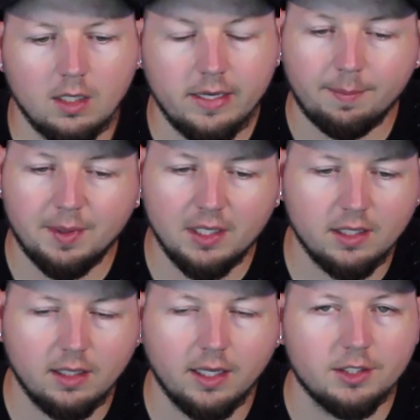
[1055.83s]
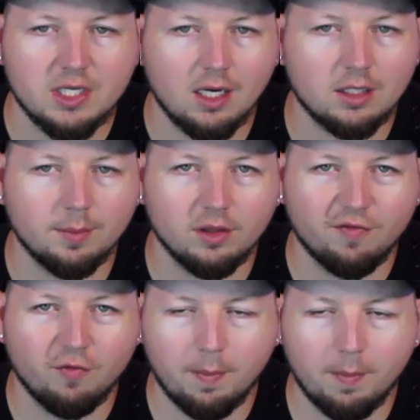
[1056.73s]
Yeah, big thing like you talked about, the
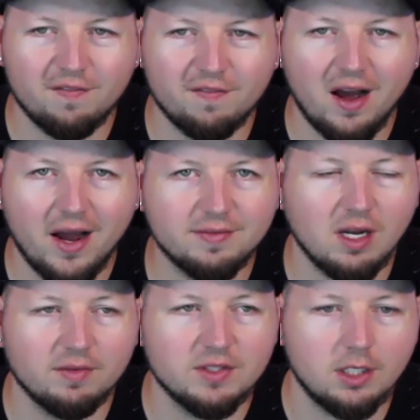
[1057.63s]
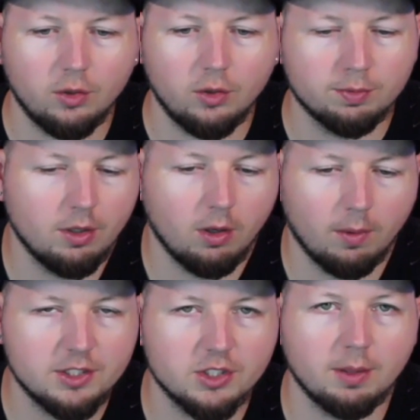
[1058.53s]
four par fives, obviously huge, you know,
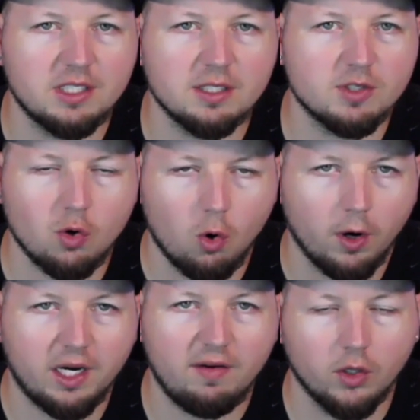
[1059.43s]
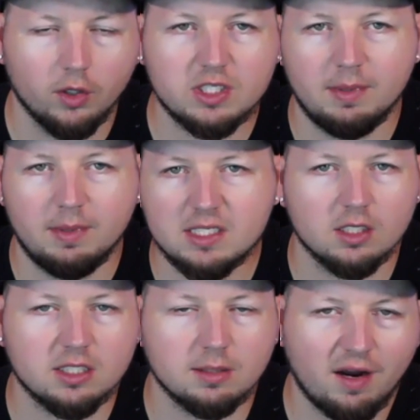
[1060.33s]
means there's going to be some scoring. Even though there's going to be
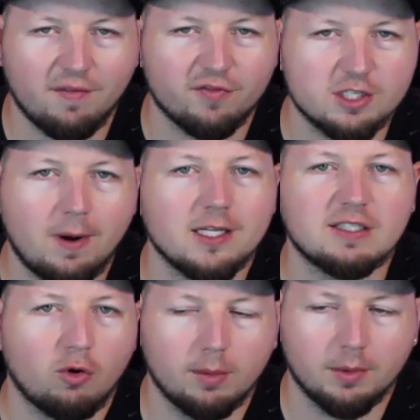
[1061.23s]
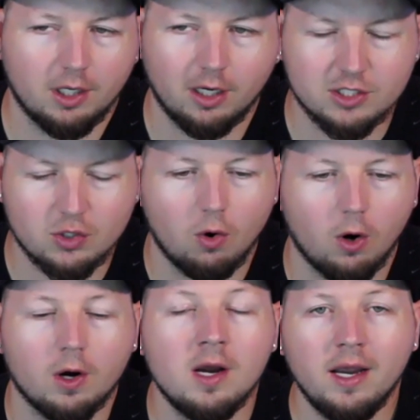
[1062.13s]
still some tougher spots for them, they're going to
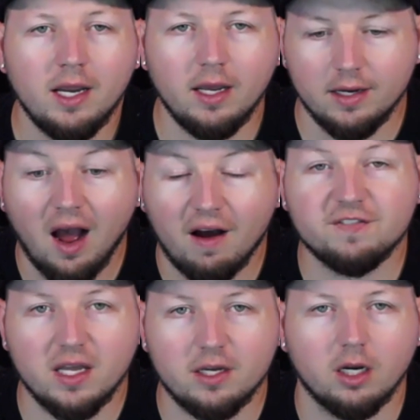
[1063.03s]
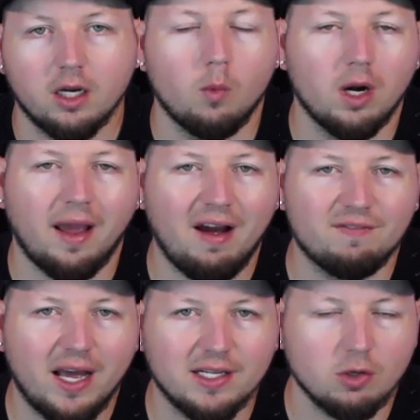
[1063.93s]
score enough that you're going to want to have
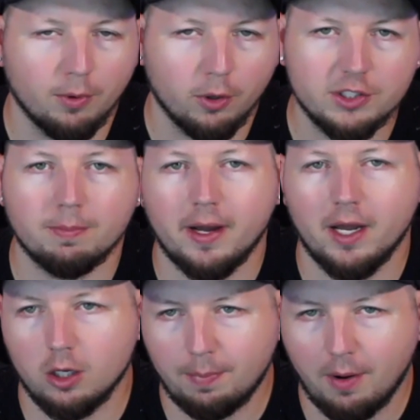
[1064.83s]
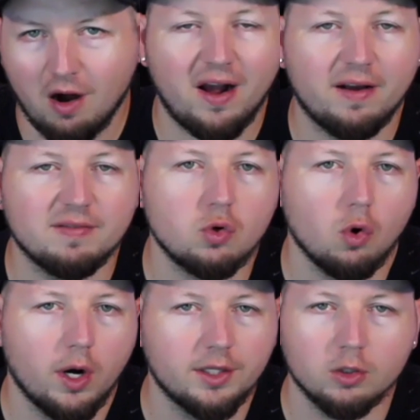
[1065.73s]
that. So birdies are better, par five
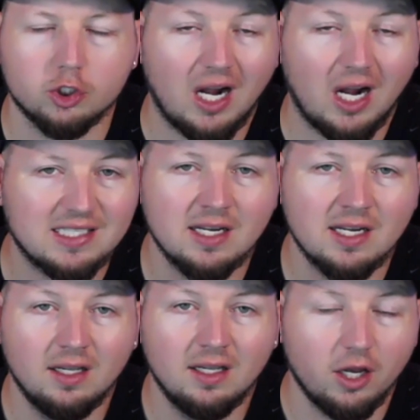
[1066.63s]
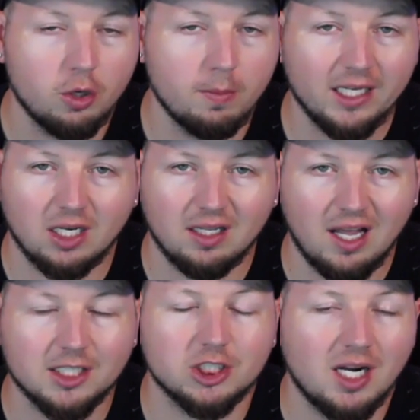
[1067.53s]
scoring. Those shots, like you mentioned, a
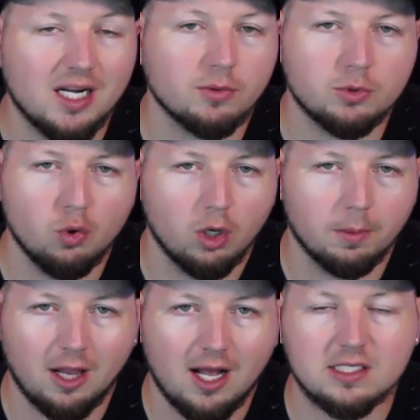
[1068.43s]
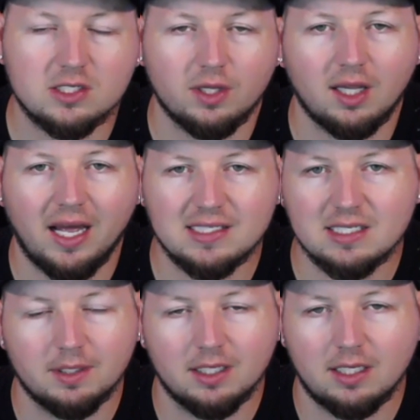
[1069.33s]
lot of shots from 200 plus. So I think that's
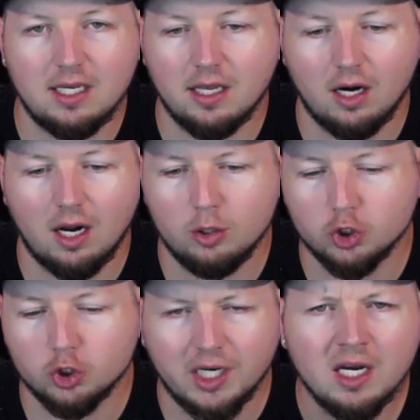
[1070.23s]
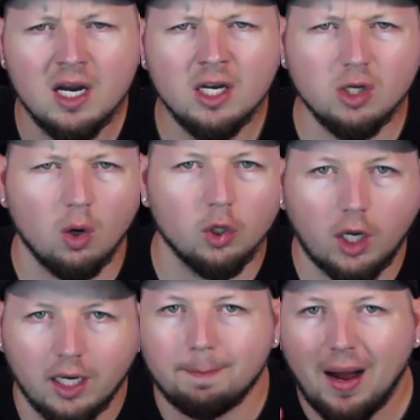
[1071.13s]
something to key in on. Usually don't look
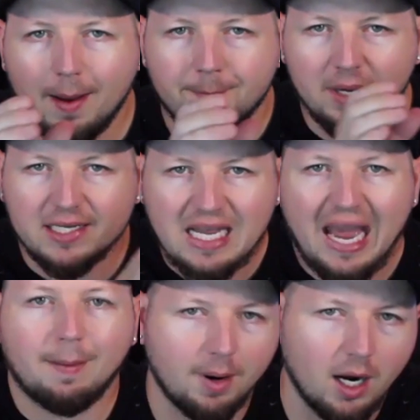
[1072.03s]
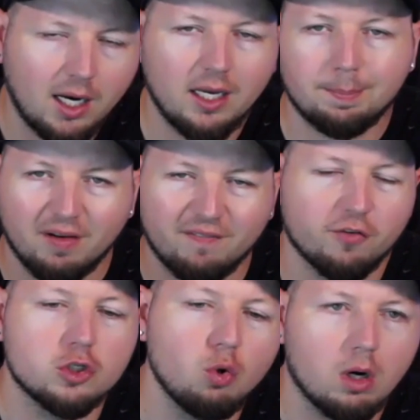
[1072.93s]
at it by exact bucket, but for
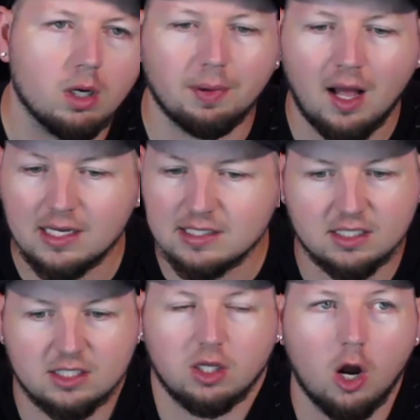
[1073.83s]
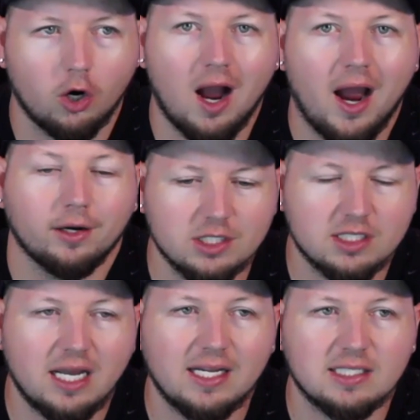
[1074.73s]
200 plus, it's longer irons. It's
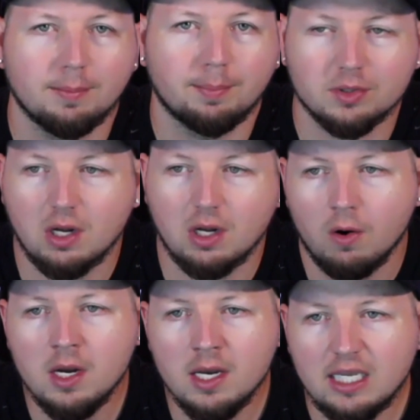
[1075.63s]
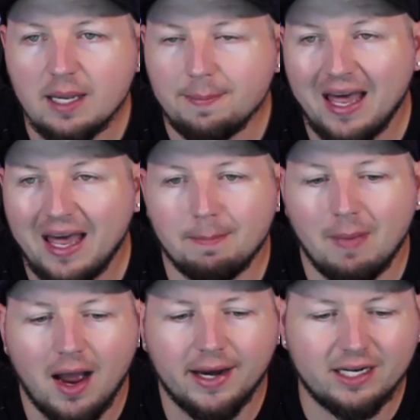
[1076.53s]
that simple. So keep that in
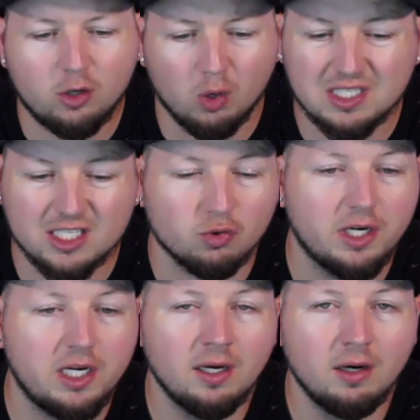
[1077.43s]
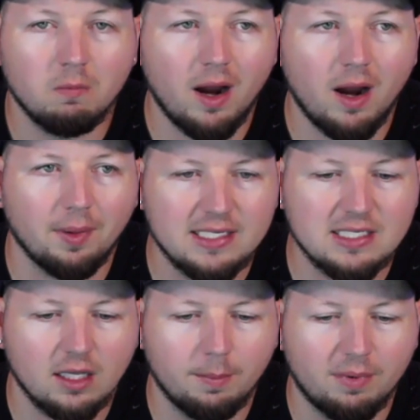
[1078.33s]
mind. Course history, right, plays a
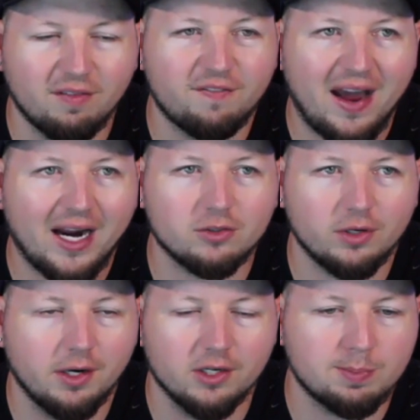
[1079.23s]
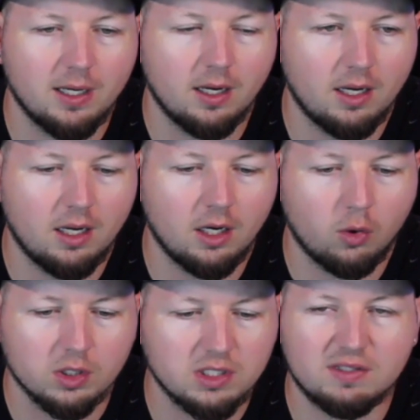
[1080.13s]
little bit of a factor here. It's been a
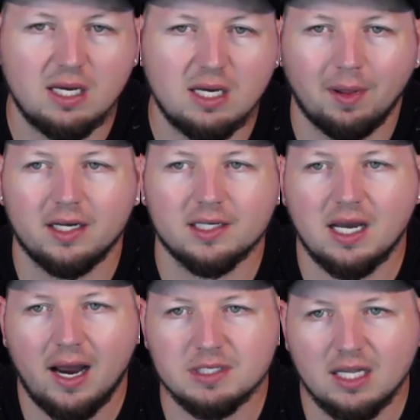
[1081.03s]
course they've seen plenty of times.